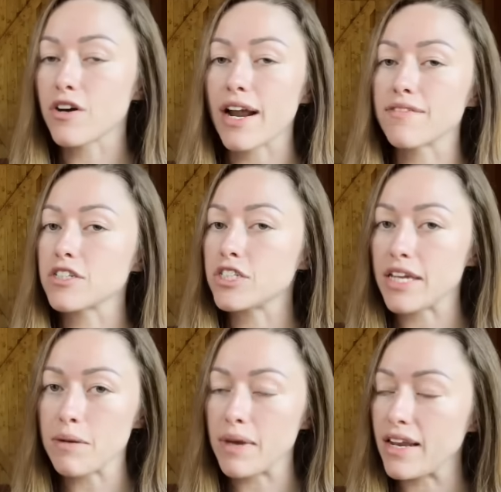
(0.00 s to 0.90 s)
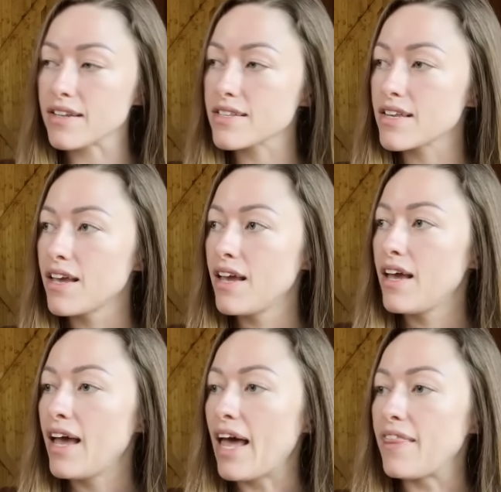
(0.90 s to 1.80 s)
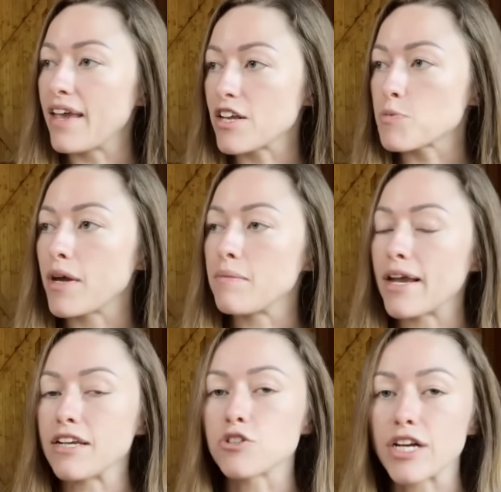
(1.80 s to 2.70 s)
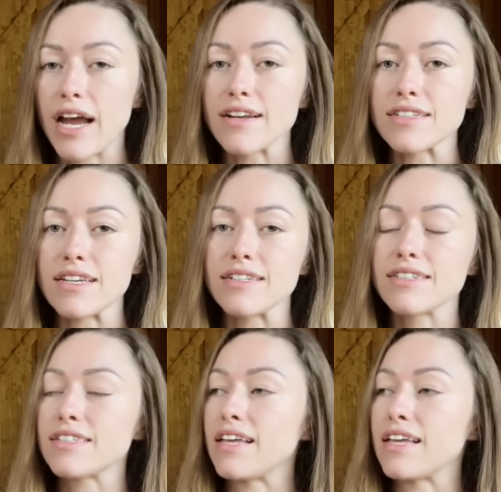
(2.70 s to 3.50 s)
average 10 minutes. And they explain my entry exits